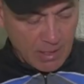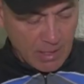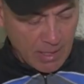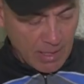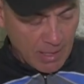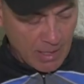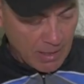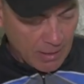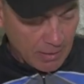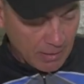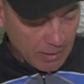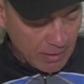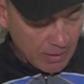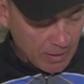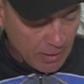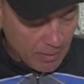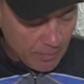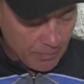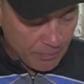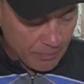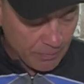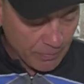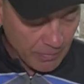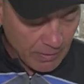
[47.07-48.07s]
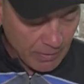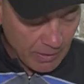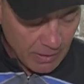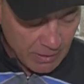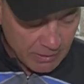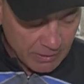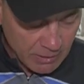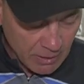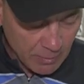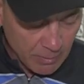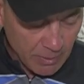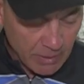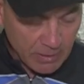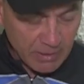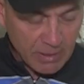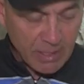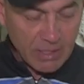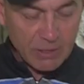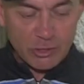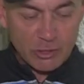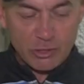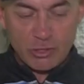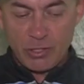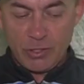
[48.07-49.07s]
and it's going to be
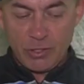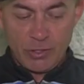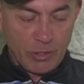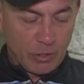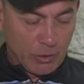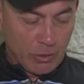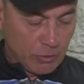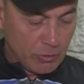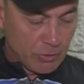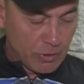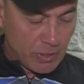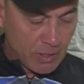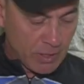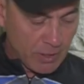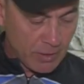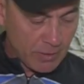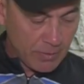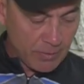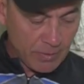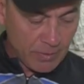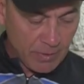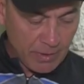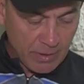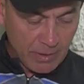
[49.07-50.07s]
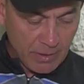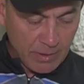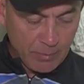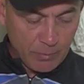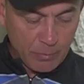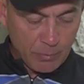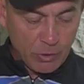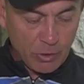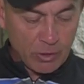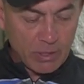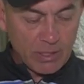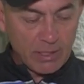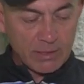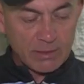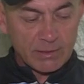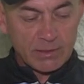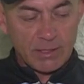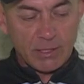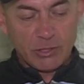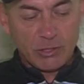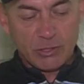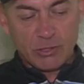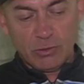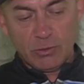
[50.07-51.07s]
attached to our Berkeley
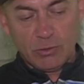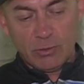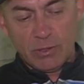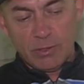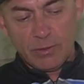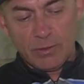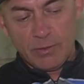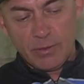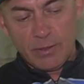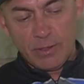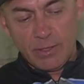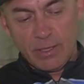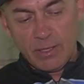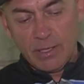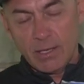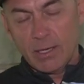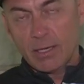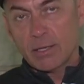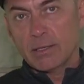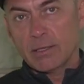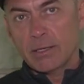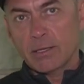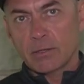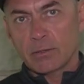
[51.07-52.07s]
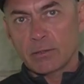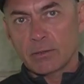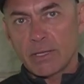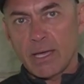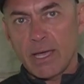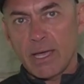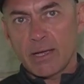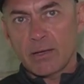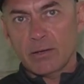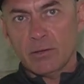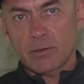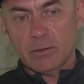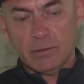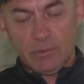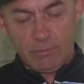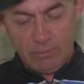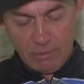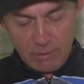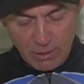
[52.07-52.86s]
Essential dingle dangle.